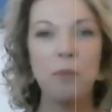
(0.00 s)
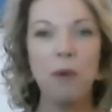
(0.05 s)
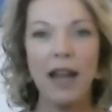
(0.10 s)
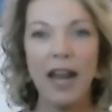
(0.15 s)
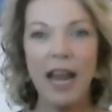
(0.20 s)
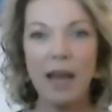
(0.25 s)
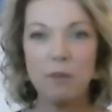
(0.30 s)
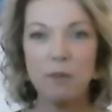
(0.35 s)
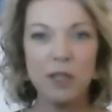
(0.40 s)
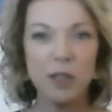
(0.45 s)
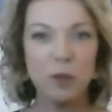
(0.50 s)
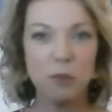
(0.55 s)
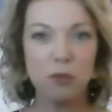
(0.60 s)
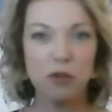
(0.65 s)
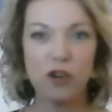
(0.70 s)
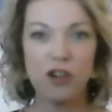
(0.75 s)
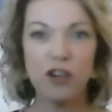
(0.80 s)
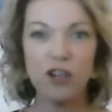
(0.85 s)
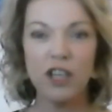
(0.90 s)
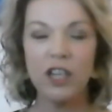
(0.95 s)
My name is
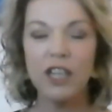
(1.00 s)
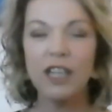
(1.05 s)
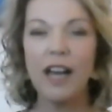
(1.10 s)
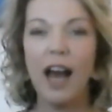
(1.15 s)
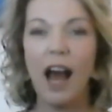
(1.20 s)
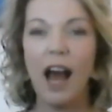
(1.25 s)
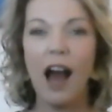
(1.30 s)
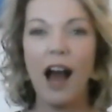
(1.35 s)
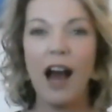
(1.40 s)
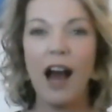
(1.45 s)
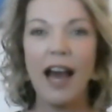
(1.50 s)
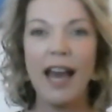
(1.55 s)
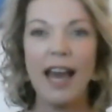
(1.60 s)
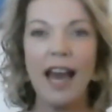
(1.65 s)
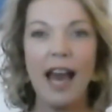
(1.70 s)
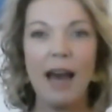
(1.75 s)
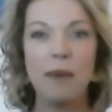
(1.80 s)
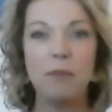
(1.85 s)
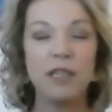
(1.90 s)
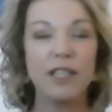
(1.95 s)
Brooke. I
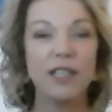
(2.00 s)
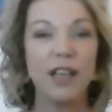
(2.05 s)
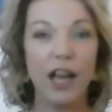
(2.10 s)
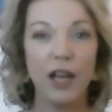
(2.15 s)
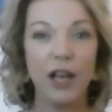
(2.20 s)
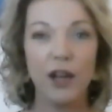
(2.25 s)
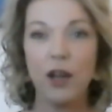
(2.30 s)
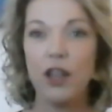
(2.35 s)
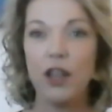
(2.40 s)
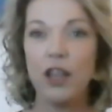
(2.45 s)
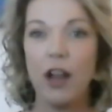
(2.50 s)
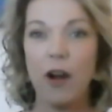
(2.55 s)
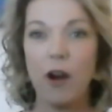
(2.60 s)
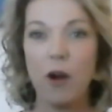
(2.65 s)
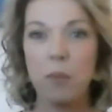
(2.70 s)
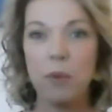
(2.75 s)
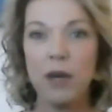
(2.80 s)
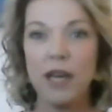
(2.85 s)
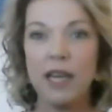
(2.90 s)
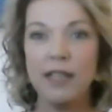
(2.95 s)
am a
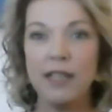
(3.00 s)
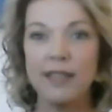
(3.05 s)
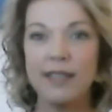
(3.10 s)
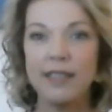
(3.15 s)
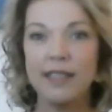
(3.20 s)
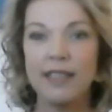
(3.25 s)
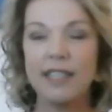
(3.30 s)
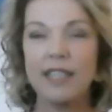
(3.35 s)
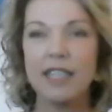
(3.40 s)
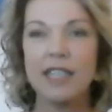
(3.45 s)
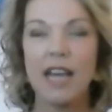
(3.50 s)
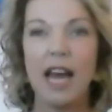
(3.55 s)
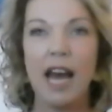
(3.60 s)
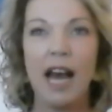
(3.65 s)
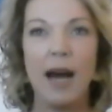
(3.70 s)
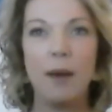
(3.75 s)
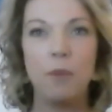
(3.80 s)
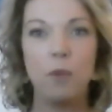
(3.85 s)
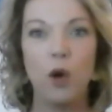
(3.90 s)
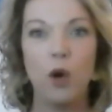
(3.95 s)
psychotherapist
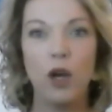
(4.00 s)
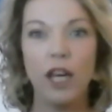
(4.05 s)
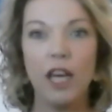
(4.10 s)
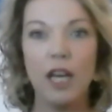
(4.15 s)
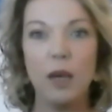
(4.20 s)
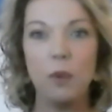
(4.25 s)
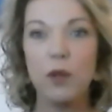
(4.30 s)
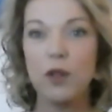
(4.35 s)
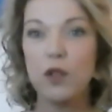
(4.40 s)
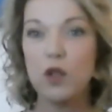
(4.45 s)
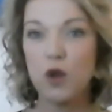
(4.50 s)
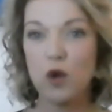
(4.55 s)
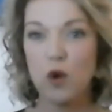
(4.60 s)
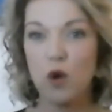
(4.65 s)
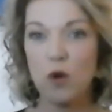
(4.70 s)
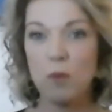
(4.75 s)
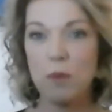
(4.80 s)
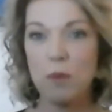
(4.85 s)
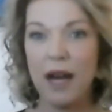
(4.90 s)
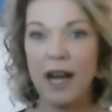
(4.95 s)
um, working with
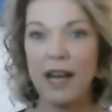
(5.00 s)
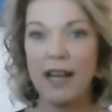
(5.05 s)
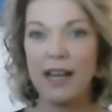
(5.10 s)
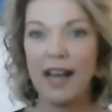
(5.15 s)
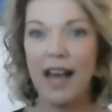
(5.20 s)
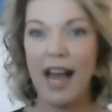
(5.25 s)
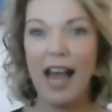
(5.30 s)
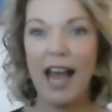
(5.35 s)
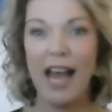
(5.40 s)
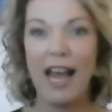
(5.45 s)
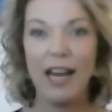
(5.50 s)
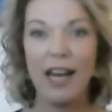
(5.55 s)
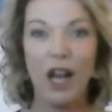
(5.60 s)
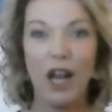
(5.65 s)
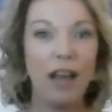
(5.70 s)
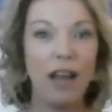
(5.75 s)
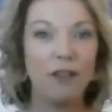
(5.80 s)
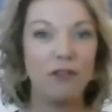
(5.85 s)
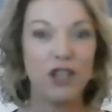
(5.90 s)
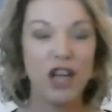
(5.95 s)
trauma and
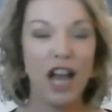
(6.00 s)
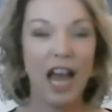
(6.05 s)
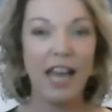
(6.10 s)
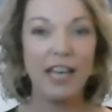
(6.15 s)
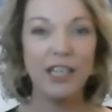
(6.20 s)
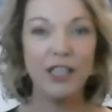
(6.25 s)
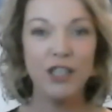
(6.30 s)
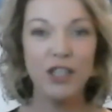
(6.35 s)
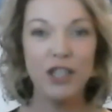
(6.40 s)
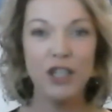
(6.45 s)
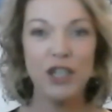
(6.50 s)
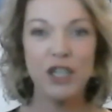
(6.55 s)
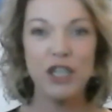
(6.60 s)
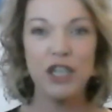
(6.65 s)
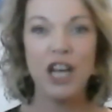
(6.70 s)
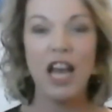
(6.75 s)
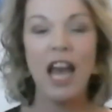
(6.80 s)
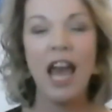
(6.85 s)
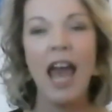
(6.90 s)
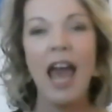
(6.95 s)
life change,
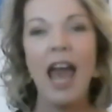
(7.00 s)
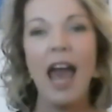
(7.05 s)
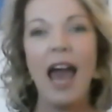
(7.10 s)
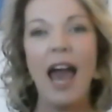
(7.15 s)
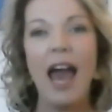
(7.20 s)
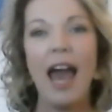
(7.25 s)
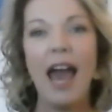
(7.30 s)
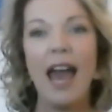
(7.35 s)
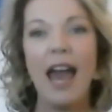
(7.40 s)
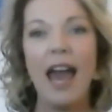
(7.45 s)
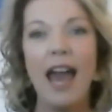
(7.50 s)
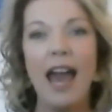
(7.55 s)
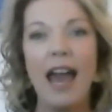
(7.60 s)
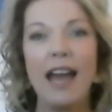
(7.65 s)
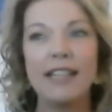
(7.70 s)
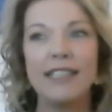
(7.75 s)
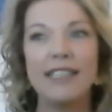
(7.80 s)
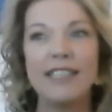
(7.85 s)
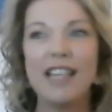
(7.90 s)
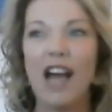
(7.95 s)

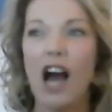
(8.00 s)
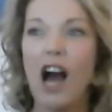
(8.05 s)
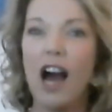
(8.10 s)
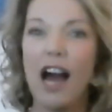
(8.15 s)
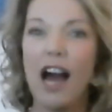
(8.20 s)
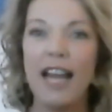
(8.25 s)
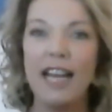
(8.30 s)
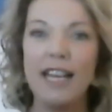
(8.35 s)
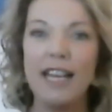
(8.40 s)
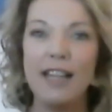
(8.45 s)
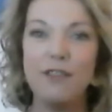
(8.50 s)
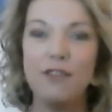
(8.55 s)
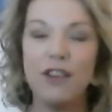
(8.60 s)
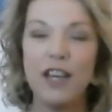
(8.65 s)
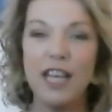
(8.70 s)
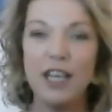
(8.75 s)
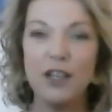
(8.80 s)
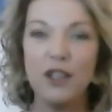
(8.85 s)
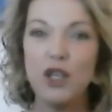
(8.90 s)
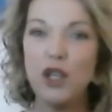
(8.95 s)
and I live
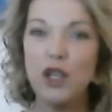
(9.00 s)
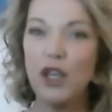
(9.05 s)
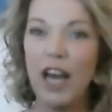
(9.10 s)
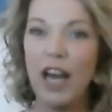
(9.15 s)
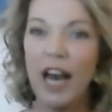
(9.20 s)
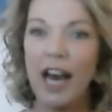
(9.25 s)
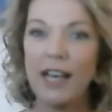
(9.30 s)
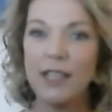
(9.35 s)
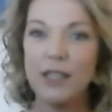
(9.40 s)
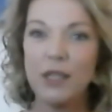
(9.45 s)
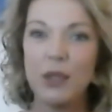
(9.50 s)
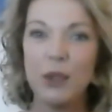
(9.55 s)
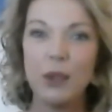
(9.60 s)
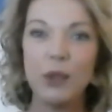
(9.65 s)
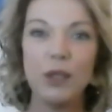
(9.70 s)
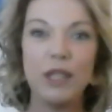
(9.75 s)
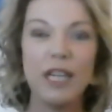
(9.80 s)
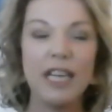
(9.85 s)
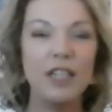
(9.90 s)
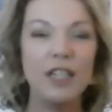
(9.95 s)
in
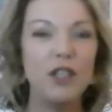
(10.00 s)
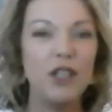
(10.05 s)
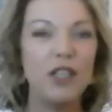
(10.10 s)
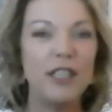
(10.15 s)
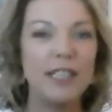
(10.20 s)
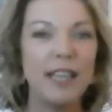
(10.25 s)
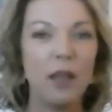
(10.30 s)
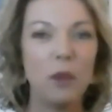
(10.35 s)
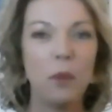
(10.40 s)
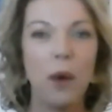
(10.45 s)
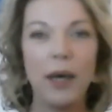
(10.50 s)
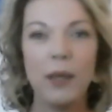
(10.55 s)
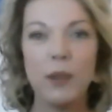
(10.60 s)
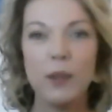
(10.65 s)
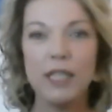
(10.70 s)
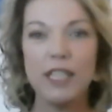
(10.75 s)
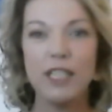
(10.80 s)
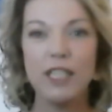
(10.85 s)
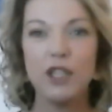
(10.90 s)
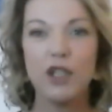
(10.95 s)
Newcastle in New South
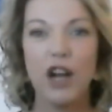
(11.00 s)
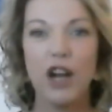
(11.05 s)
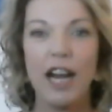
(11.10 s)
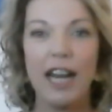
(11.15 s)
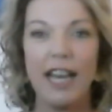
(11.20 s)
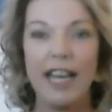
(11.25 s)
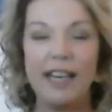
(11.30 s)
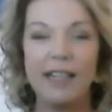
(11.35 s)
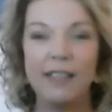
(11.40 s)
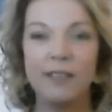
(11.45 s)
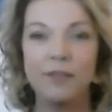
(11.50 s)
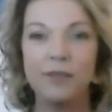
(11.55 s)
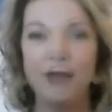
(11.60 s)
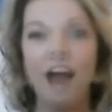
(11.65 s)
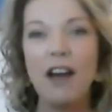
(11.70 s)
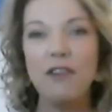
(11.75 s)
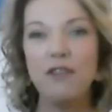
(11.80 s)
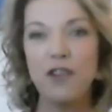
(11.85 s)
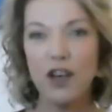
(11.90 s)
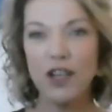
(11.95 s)
Wales in Australia.
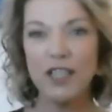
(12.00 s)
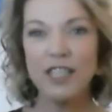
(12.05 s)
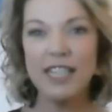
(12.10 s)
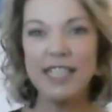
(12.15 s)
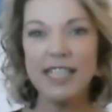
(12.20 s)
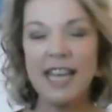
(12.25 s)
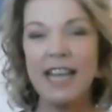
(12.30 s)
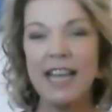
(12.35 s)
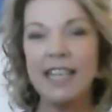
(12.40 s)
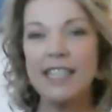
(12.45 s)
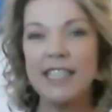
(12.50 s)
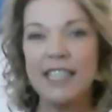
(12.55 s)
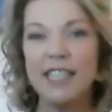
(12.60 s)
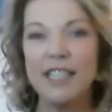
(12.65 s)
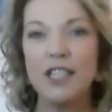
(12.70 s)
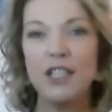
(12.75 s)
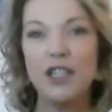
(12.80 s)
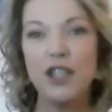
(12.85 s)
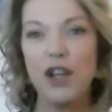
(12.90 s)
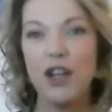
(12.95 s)
I first attended
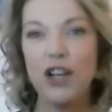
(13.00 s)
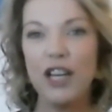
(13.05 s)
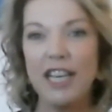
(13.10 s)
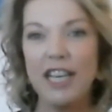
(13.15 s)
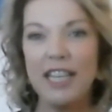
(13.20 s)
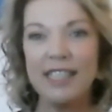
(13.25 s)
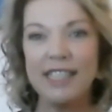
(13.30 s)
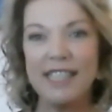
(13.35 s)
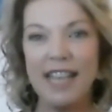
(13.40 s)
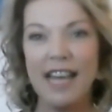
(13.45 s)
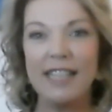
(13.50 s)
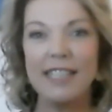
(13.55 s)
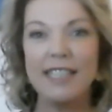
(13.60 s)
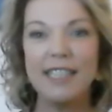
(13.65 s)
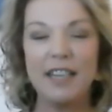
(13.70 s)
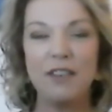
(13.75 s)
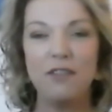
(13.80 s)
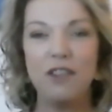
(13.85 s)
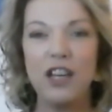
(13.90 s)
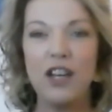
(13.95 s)
the Journey
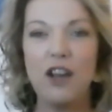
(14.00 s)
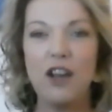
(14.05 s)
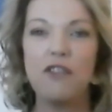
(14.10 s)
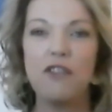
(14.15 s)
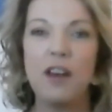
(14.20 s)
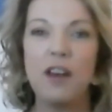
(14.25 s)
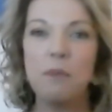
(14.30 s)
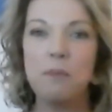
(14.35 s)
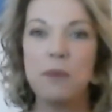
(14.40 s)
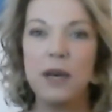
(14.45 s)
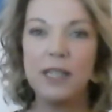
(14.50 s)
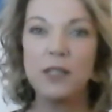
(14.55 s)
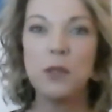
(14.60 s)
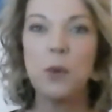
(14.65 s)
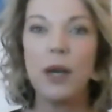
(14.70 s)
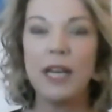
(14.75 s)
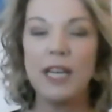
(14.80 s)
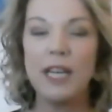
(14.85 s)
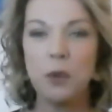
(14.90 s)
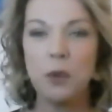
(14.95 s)
Intensive in November
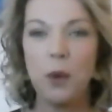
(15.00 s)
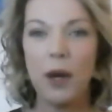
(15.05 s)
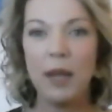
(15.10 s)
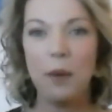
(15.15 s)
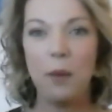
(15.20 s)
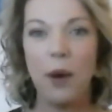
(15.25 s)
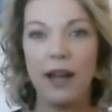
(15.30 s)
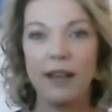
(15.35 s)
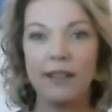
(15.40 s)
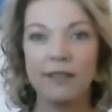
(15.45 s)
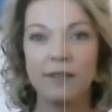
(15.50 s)
twenty twenty-one.